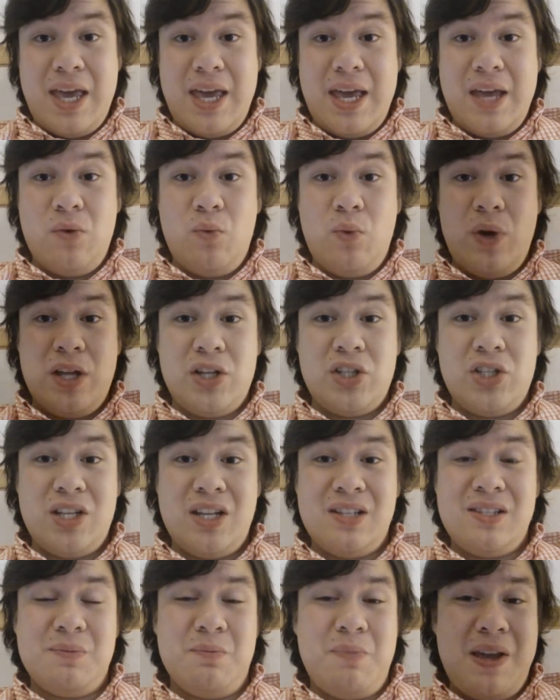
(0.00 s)
in which
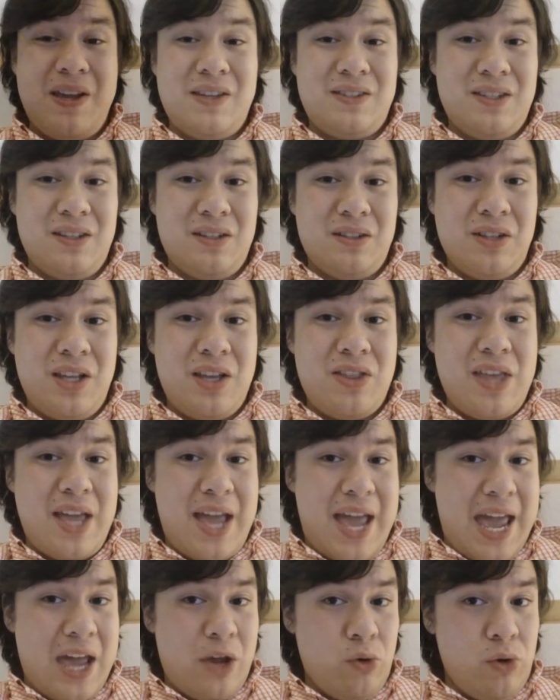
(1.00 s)
it's basically
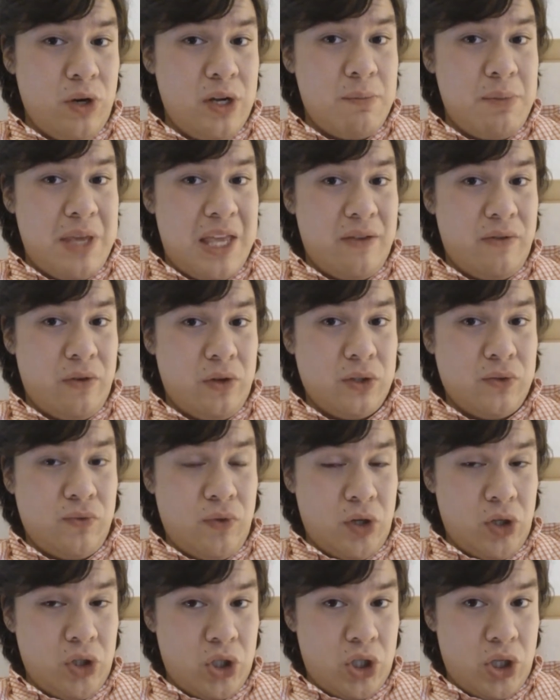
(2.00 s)
the Angry Beavers
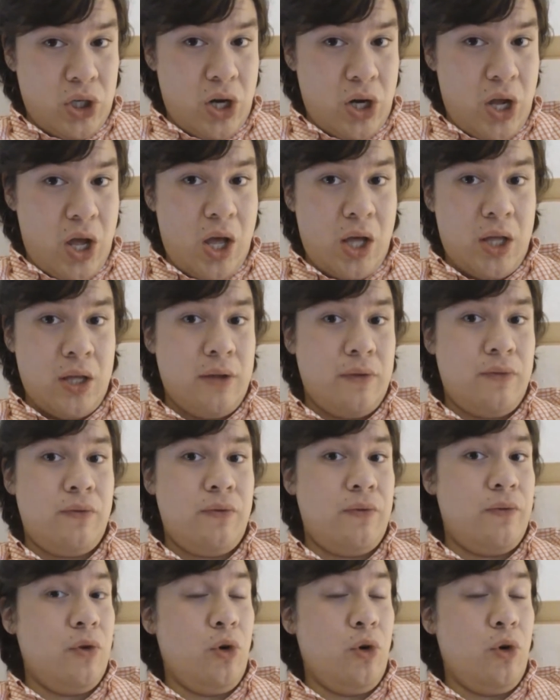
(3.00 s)
version of